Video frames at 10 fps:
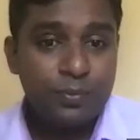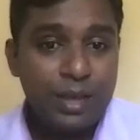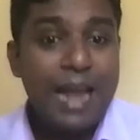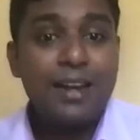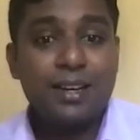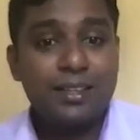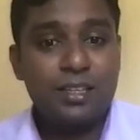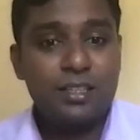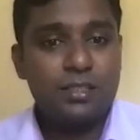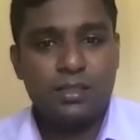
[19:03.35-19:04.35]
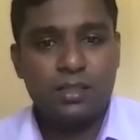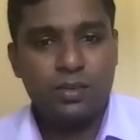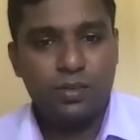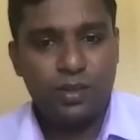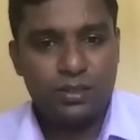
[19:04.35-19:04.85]
androgen
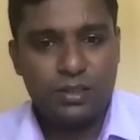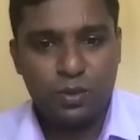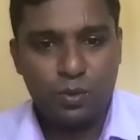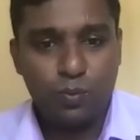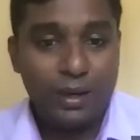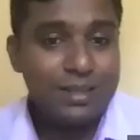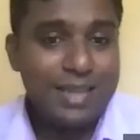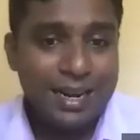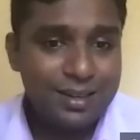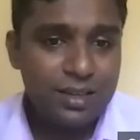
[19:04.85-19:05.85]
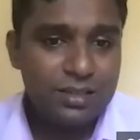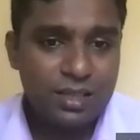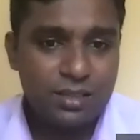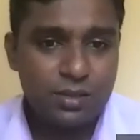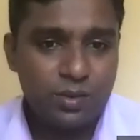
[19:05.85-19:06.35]
insensitivity syndrome. What is androgen
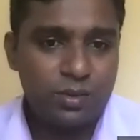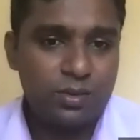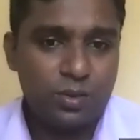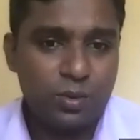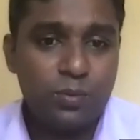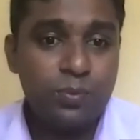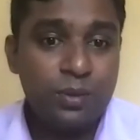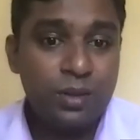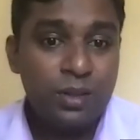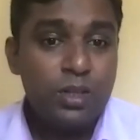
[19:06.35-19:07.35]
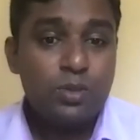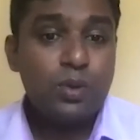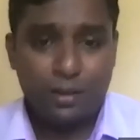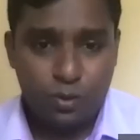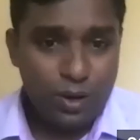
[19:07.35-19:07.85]
insensitivity syndrome? So
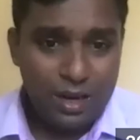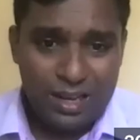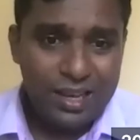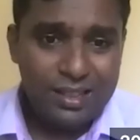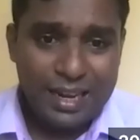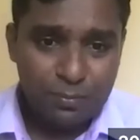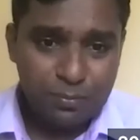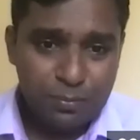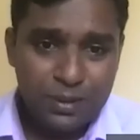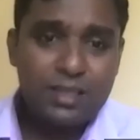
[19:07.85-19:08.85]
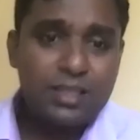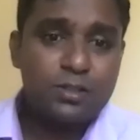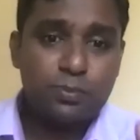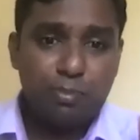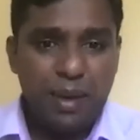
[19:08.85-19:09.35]
actually that person is
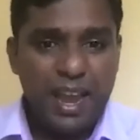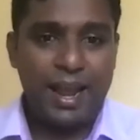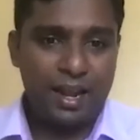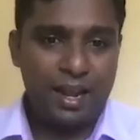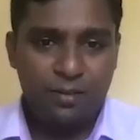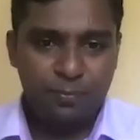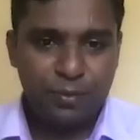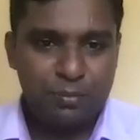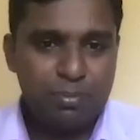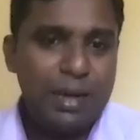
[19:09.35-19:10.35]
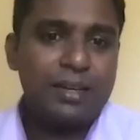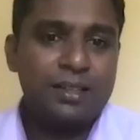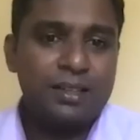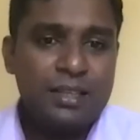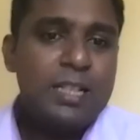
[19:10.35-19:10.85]
male,
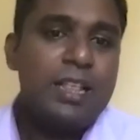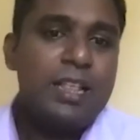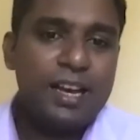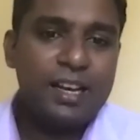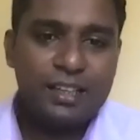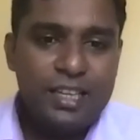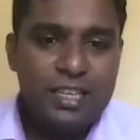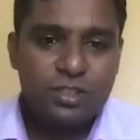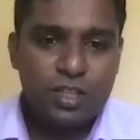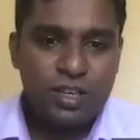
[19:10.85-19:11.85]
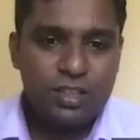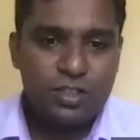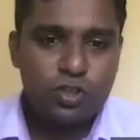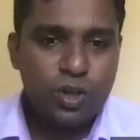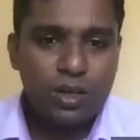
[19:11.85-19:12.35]
but their estrogen
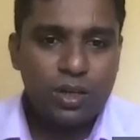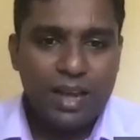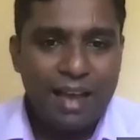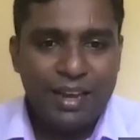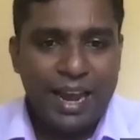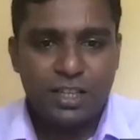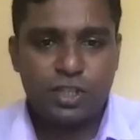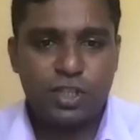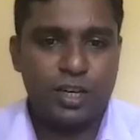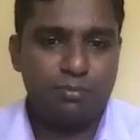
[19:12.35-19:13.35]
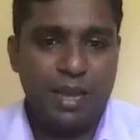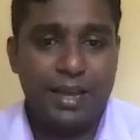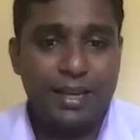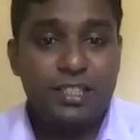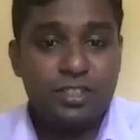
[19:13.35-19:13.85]
is not having action.
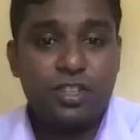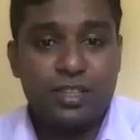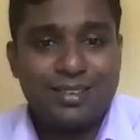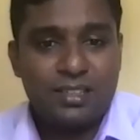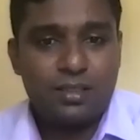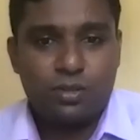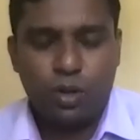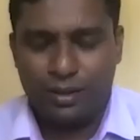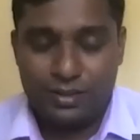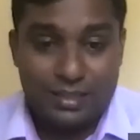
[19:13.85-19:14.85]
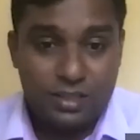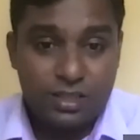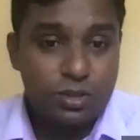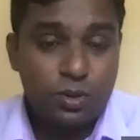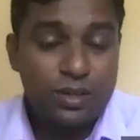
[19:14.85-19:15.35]
Estrogen, sorry,
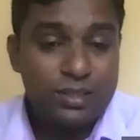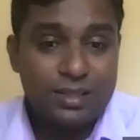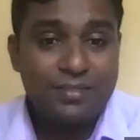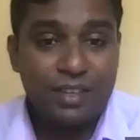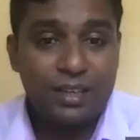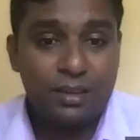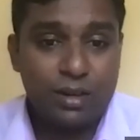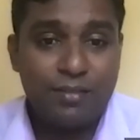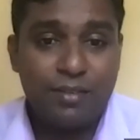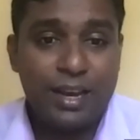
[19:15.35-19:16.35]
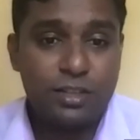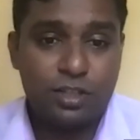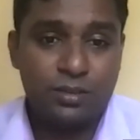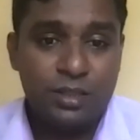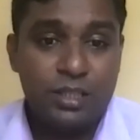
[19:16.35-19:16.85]
testosterone is having not having
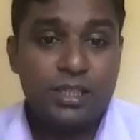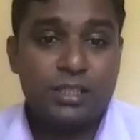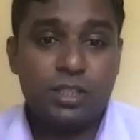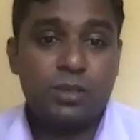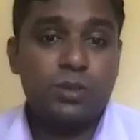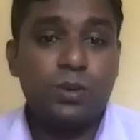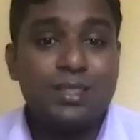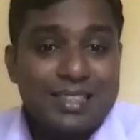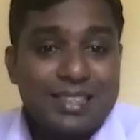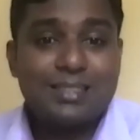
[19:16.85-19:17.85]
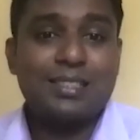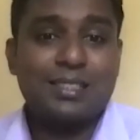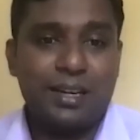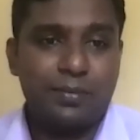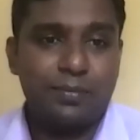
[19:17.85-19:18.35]
action. Testosterone is
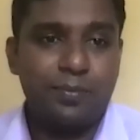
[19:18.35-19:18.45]
resistant.